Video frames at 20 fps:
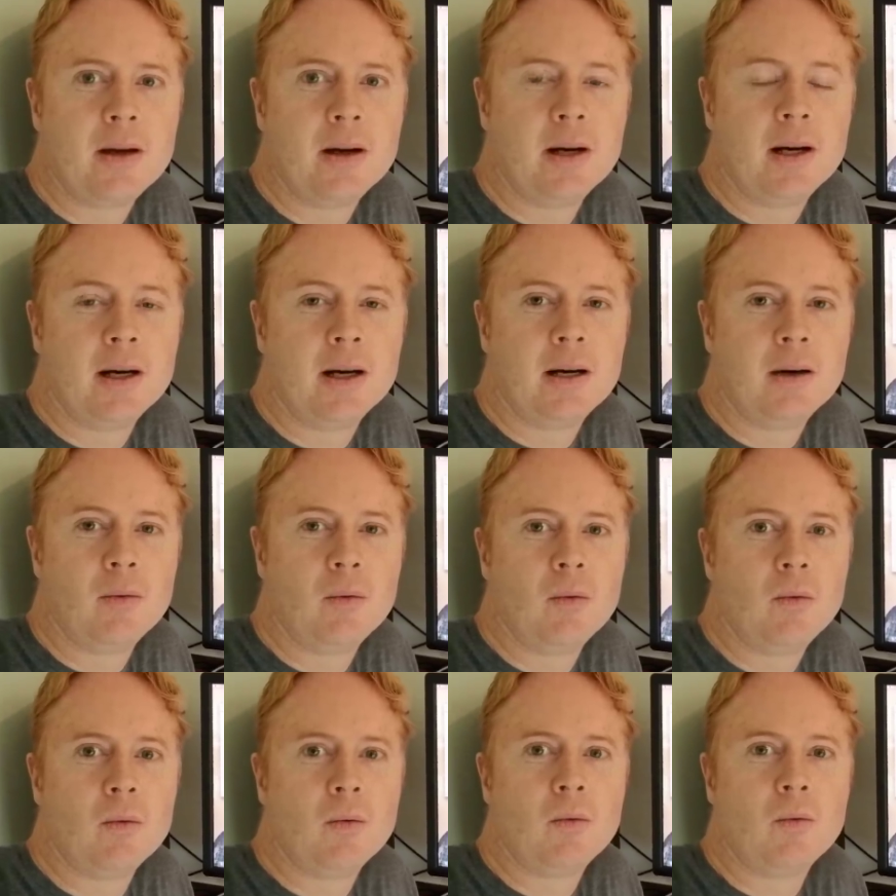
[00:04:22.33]
uh,
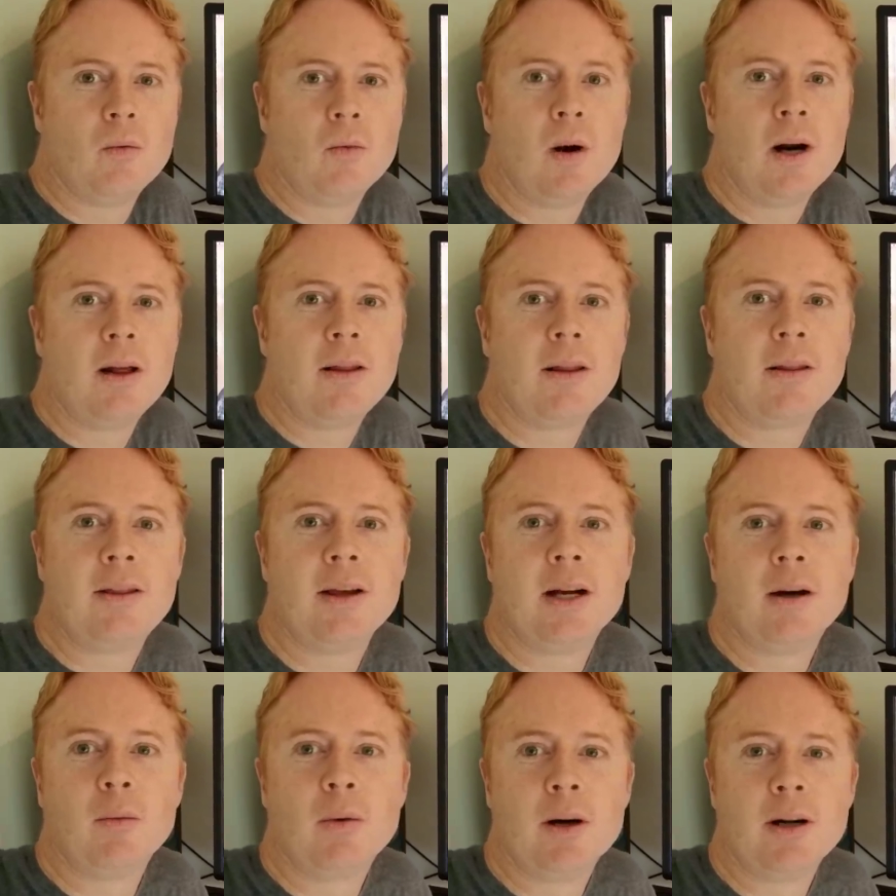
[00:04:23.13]
one other
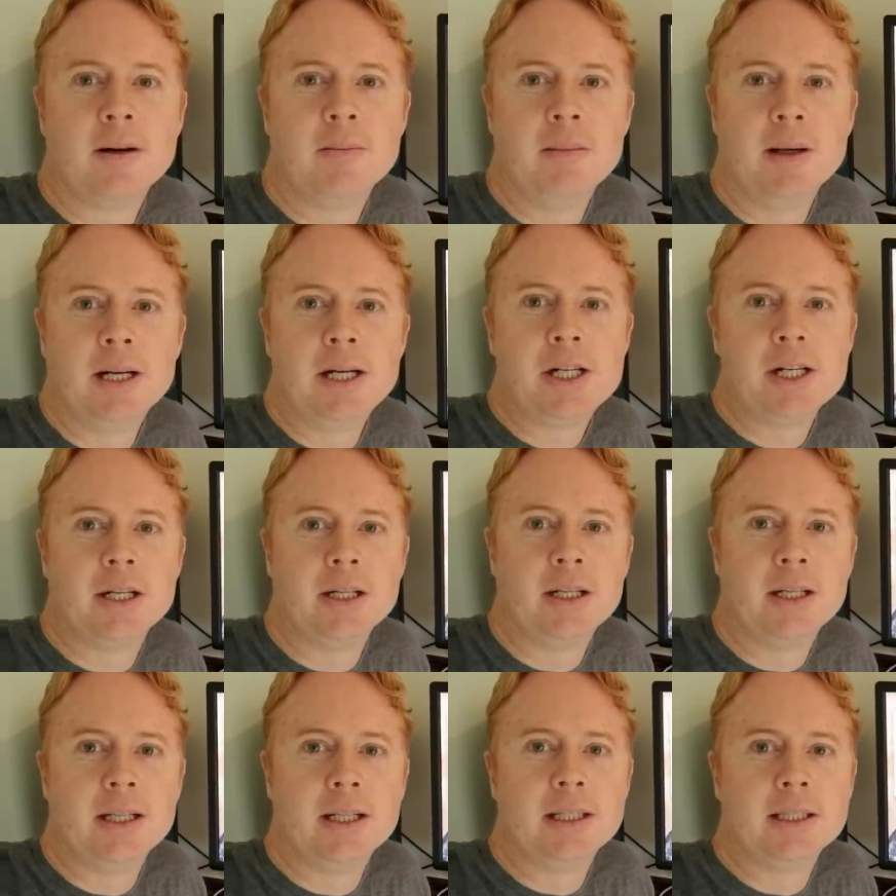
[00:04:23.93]
thing I wanted to
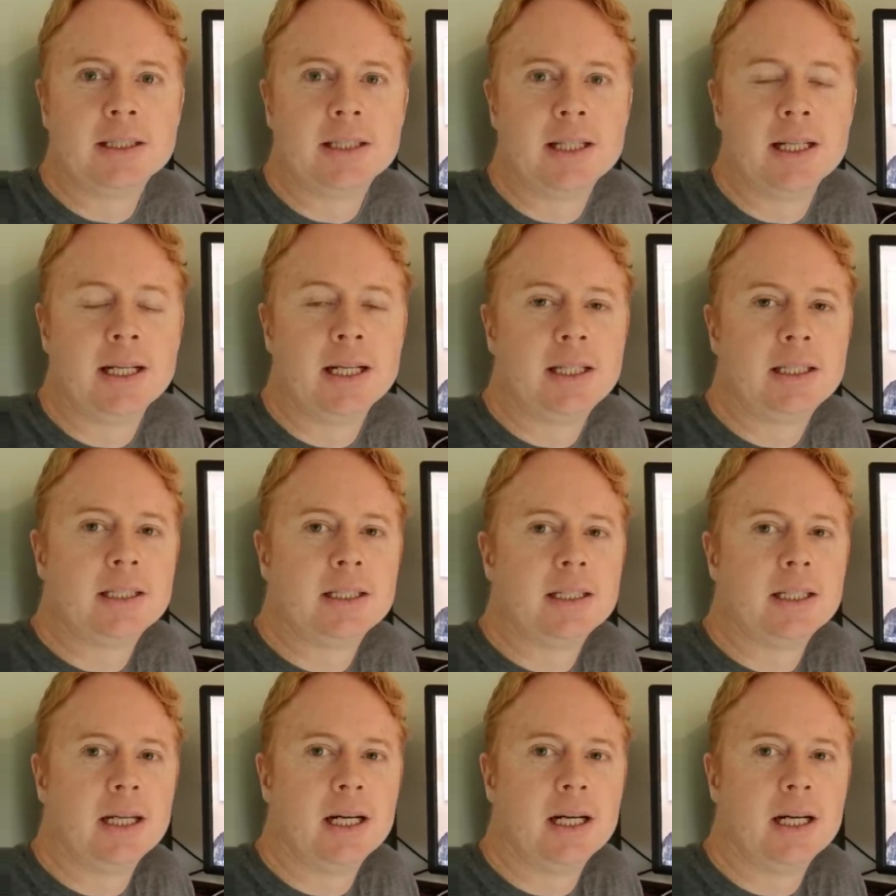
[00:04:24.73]
mention is that